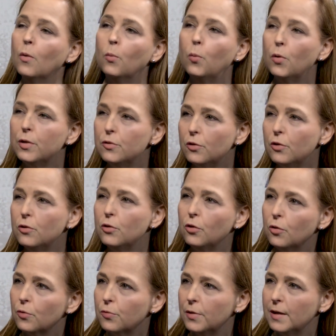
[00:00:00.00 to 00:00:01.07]
What do
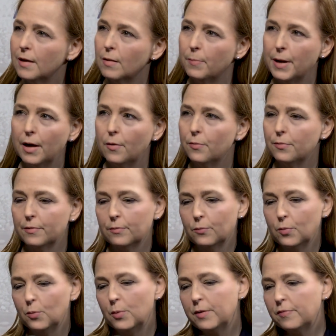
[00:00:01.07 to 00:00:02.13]
you think about
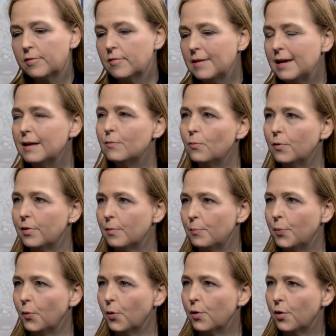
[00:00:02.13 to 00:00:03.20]
what we've seen with the
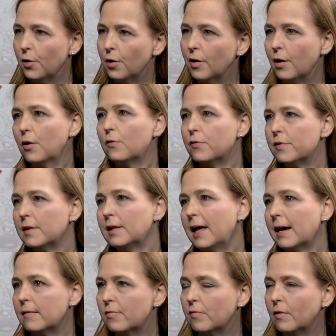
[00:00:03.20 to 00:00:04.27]
border over the
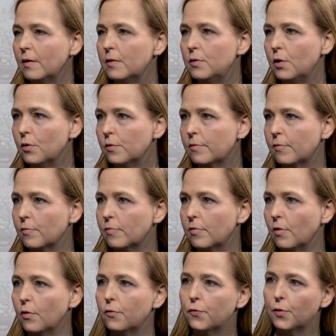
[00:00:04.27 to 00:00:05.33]
last 10 years or
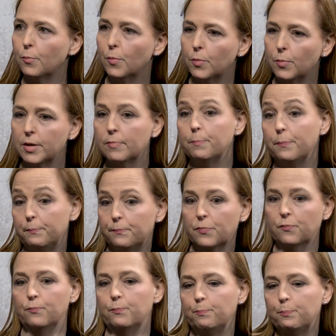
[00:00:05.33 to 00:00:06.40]
so from when we
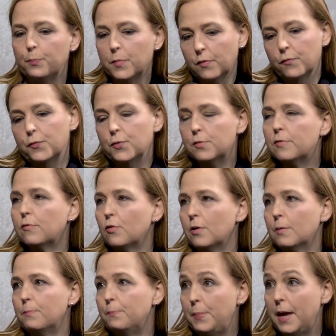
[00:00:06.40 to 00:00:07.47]
first
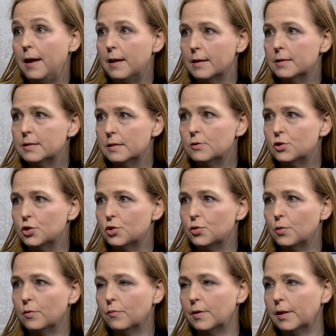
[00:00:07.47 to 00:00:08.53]
started paying attention
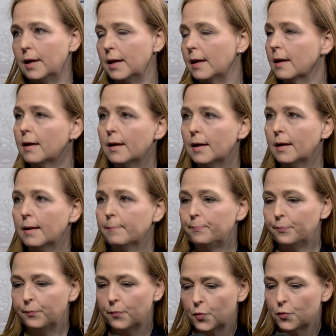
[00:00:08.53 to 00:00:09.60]
to it really
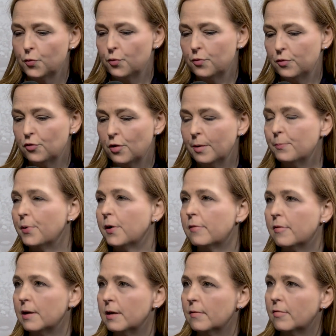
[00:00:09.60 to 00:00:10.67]
through the Trump
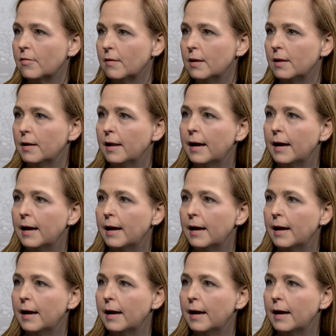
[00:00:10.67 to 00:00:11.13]
presidency to